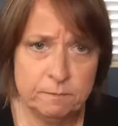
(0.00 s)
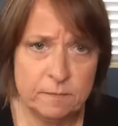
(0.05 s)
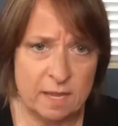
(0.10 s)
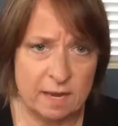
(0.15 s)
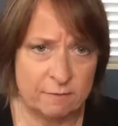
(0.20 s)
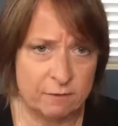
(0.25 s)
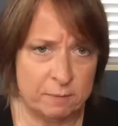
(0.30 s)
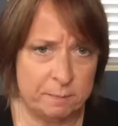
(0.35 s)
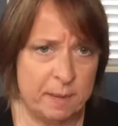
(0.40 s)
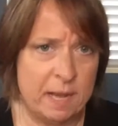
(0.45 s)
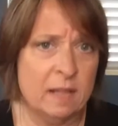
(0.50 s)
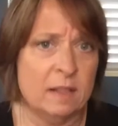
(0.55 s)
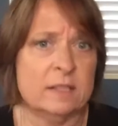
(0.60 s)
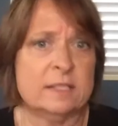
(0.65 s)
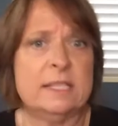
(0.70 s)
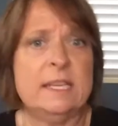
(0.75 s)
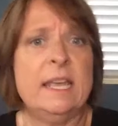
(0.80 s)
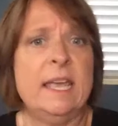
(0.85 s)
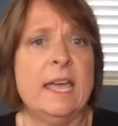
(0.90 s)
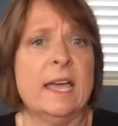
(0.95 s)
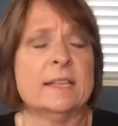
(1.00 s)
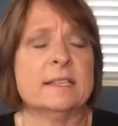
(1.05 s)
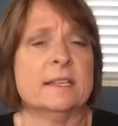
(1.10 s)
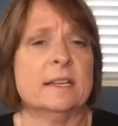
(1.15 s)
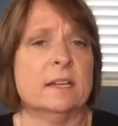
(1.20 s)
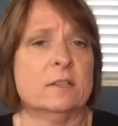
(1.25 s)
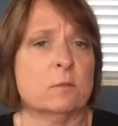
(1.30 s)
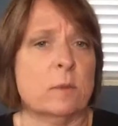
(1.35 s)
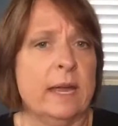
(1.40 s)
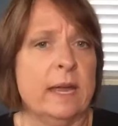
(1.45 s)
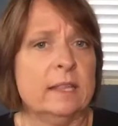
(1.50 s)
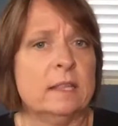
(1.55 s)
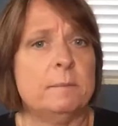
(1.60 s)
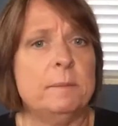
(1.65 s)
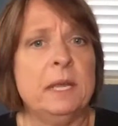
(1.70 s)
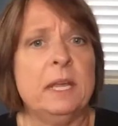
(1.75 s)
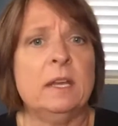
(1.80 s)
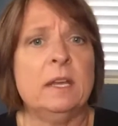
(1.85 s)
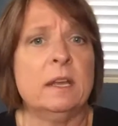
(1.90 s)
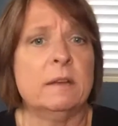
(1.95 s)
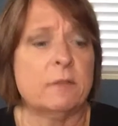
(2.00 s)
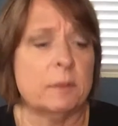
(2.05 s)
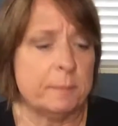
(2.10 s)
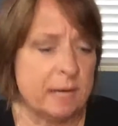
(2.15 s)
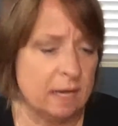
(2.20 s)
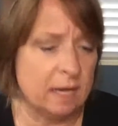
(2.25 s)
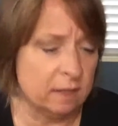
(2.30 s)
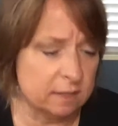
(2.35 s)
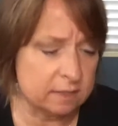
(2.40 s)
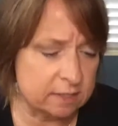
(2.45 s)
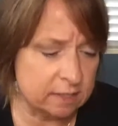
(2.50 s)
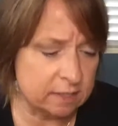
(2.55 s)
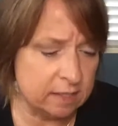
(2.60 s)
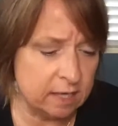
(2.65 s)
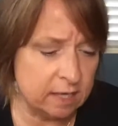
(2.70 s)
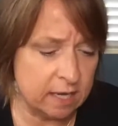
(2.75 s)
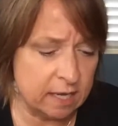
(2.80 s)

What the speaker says: Every policy has it. It's way at the beginning of the policy,